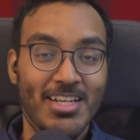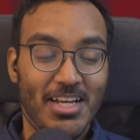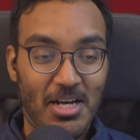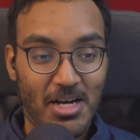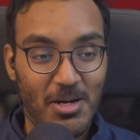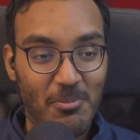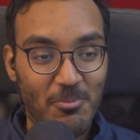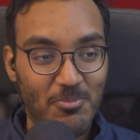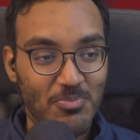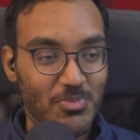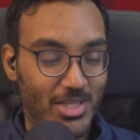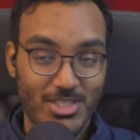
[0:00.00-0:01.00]

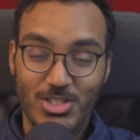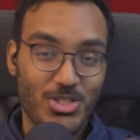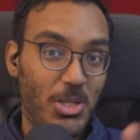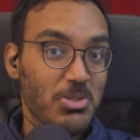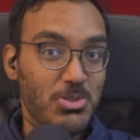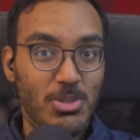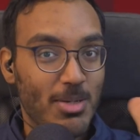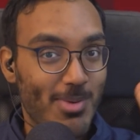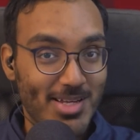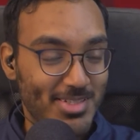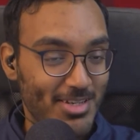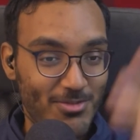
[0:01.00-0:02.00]
It just shows you
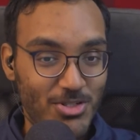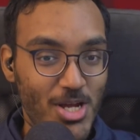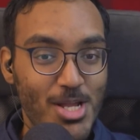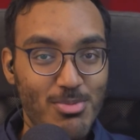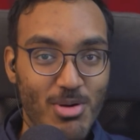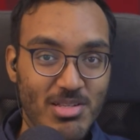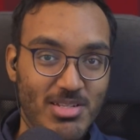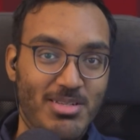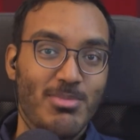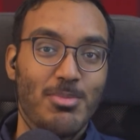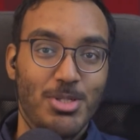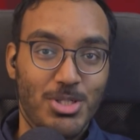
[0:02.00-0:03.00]
capacity for change, President.
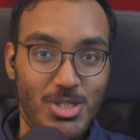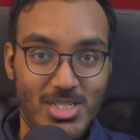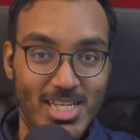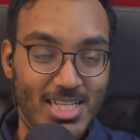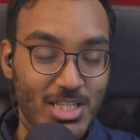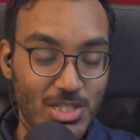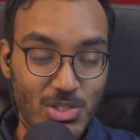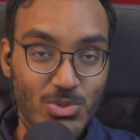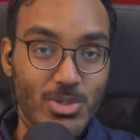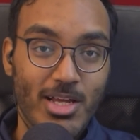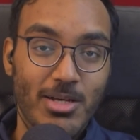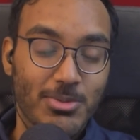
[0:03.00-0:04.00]
Maybe you should have taken this into
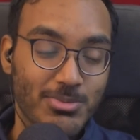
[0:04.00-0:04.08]
account.